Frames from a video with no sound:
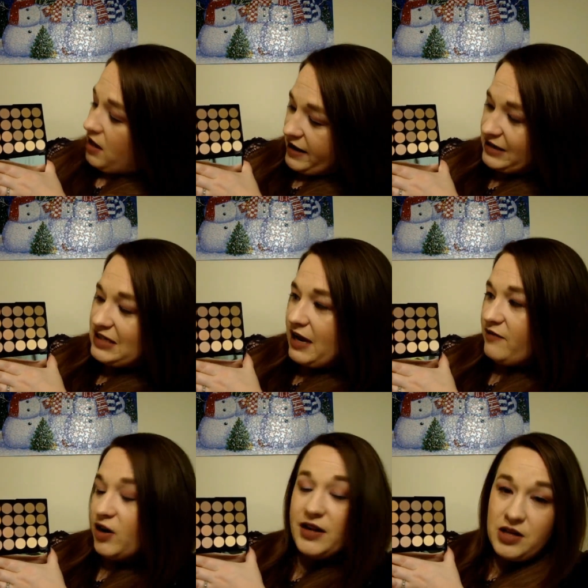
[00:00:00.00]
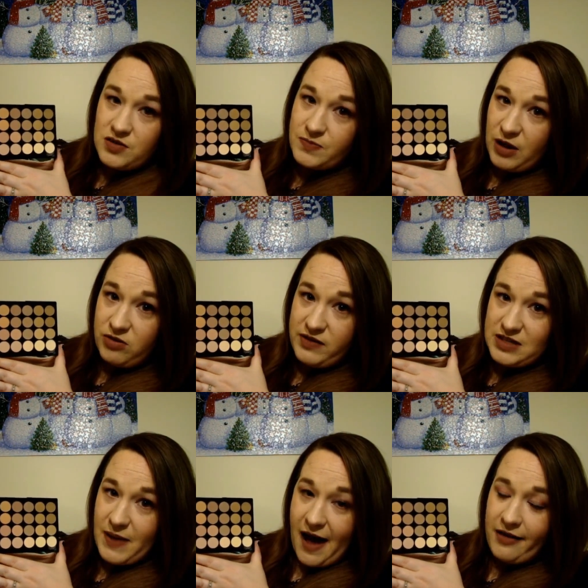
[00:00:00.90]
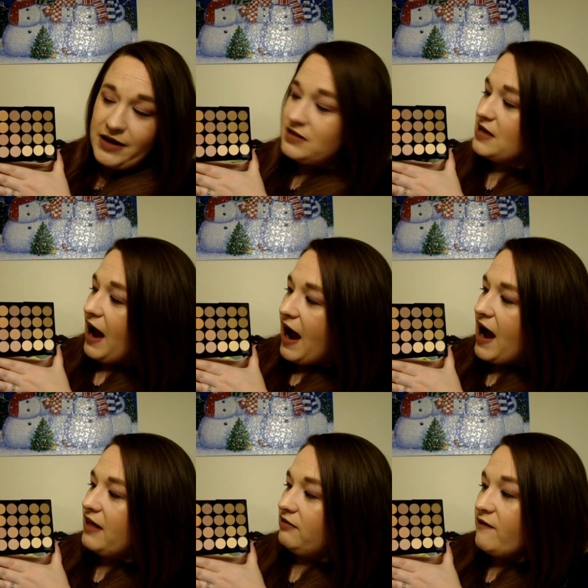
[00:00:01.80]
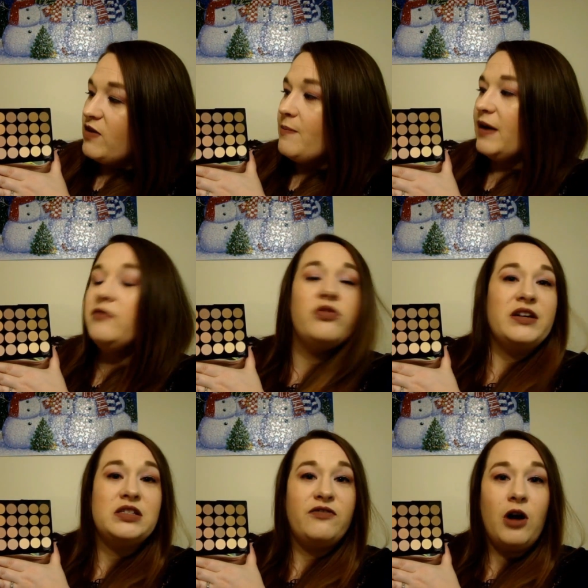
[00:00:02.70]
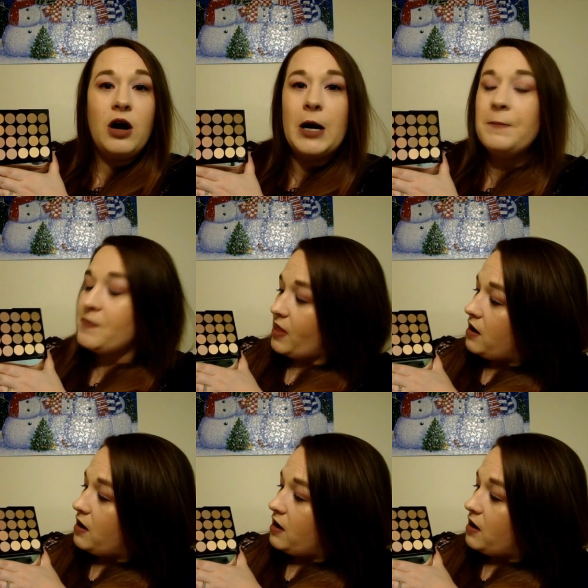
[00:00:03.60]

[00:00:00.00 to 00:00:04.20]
like I said, I've already used both of these palettes. I love them both thus far.